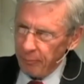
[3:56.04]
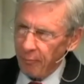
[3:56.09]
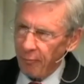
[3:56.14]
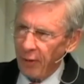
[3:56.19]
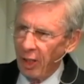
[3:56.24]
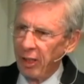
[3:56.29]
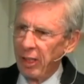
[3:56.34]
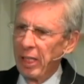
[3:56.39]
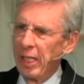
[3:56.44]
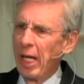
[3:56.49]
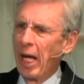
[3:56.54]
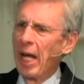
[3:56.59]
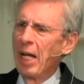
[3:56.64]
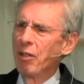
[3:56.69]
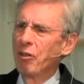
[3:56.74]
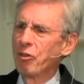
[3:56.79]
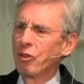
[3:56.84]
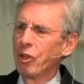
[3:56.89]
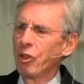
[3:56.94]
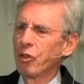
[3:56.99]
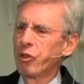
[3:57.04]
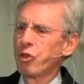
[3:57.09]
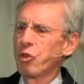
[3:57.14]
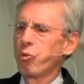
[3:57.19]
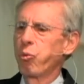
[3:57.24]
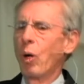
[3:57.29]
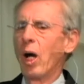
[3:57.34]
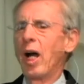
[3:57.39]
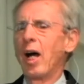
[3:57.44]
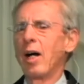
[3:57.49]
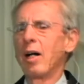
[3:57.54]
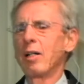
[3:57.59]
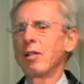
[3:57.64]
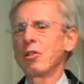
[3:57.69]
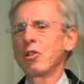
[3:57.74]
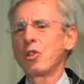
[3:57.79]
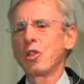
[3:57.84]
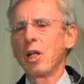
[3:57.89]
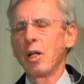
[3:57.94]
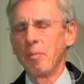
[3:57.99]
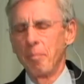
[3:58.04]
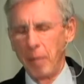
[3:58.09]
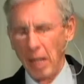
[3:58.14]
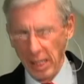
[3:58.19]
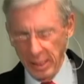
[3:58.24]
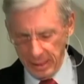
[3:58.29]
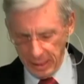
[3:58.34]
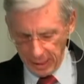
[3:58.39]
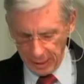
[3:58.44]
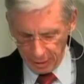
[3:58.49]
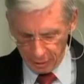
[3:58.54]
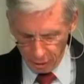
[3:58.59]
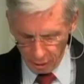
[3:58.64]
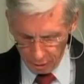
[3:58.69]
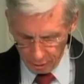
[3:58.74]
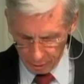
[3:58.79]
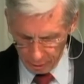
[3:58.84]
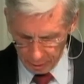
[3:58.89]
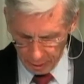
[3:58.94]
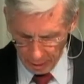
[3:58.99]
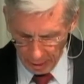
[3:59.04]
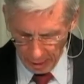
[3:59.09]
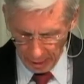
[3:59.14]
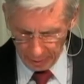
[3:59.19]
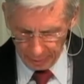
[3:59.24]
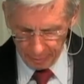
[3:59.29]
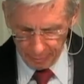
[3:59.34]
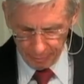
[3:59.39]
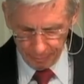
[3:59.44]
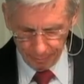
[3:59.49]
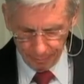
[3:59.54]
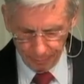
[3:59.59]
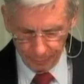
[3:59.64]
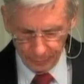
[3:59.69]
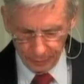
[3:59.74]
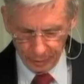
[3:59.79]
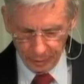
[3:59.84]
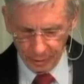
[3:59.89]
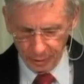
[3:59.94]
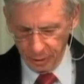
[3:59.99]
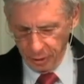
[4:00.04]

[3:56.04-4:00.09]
The angel swears by the eternal God, the